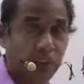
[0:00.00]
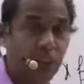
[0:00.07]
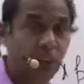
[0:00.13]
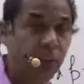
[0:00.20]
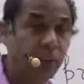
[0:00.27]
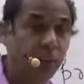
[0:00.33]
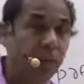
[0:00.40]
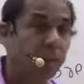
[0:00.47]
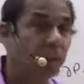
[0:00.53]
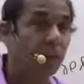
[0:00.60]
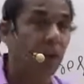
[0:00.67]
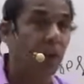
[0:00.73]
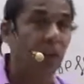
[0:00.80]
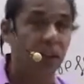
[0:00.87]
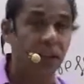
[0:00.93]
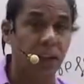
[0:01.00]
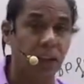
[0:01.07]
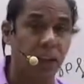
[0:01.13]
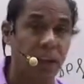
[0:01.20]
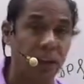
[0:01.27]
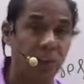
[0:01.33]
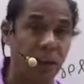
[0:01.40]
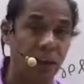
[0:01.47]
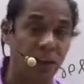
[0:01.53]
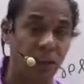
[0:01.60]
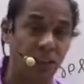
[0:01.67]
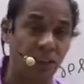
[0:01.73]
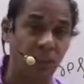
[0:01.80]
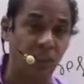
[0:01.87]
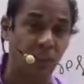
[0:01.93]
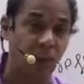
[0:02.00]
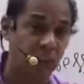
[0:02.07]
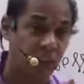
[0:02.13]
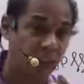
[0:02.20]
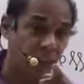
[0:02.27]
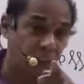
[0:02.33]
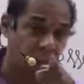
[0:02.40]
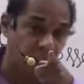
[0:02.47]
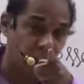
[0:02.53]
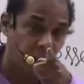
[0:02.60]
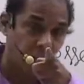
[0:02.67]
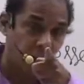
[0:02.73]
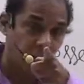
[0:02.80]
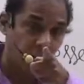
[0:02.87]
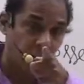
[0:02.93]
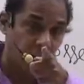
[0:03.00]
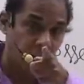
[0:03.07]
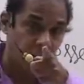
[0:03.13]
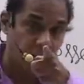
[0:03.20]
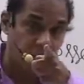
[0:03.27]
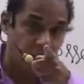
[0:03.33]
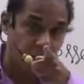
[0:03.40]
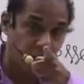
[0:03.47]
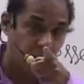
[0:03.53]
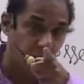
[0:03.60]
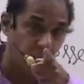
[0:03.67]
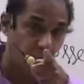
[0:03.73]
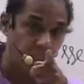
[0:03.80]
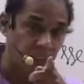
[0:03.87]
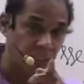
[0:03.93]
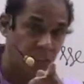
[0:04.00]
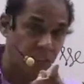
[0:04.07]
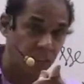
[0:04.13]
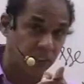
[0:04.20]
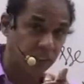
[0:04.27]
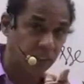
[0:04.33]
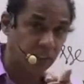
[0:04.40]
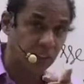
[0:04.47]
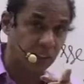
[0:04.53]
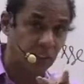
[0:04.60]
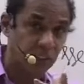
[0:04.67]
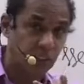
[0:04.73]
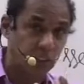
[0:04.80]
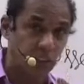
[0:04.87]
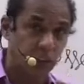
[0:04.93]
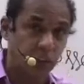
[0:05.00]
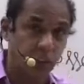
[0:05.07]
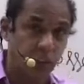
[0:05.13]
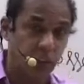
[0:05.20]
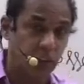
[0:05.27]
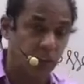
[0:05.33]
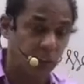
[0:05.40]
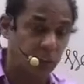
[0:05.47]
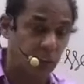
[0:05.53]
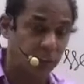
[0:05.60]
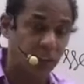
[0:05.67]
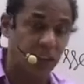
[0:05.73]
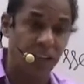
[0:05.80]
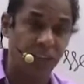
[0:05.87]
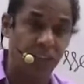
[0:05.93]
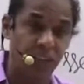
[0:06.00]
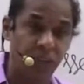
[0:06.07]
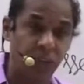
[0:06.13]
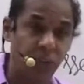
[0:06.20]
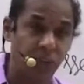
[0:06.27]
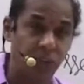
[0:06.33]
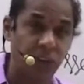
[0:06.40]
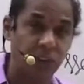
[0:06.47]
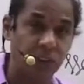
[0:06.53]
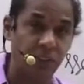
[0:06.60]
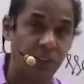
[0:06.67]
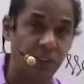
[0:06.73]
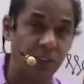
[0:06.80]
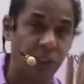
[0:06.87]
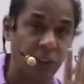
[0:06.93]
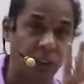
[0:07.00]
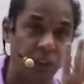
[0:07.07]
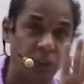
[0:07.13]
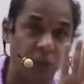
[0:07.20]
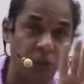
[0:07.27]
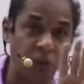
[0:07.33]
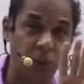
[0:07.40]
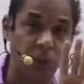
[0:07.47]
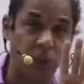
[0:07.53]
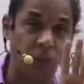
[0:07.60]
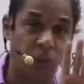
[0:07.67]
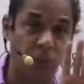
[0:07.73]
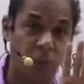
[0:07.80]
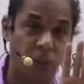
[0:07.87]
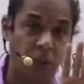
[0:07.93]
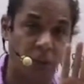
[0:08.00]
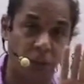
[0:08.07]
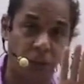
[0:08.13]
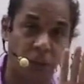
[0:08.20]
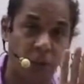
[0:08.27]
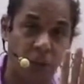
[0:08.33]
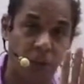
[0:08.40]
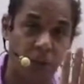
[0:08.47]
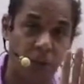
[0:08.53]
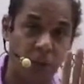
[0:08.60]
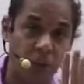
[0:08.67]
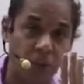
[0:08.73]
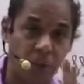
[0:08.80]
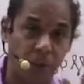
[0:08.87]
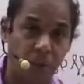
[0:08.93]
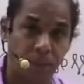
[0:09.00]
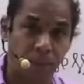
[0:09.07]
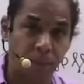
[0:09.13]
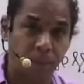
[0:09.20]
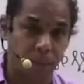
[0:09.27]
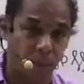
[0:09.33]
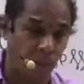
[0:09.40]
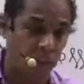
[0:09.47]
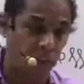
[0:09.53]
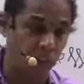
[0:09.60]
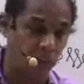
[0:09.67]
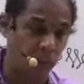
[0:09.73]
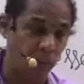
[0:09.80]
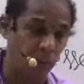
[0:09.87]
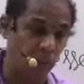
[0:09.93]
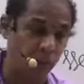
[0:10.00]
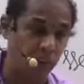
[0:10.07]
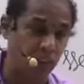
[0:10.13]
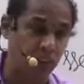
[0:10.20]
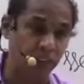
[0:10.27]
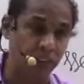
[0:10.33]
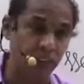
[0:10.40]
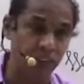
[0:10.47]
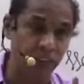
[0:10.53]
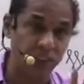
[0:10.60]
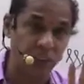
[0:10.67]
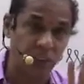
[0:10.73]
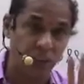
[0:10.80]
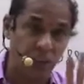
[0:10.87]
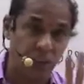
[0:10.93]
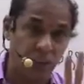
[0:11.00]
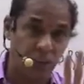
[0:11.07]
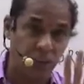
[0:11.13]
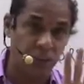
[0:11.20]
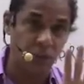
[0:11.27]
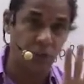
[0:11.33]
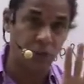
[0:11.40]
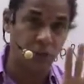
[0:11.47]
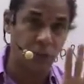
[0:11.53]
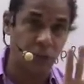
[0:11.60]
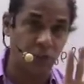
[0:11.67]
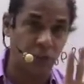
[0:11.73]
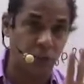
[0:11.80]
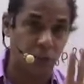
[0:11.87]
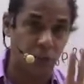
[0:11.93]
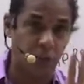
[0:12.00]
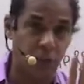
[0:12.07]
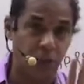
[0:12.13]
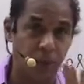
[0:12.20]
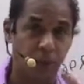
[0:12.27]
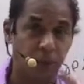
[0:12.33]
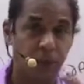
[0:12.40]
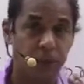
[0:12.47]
See, at the time I was explaining simple present tense. To express actions, future actions, we can use three formulae. Do you remember? To express future actions, we can use three formulae.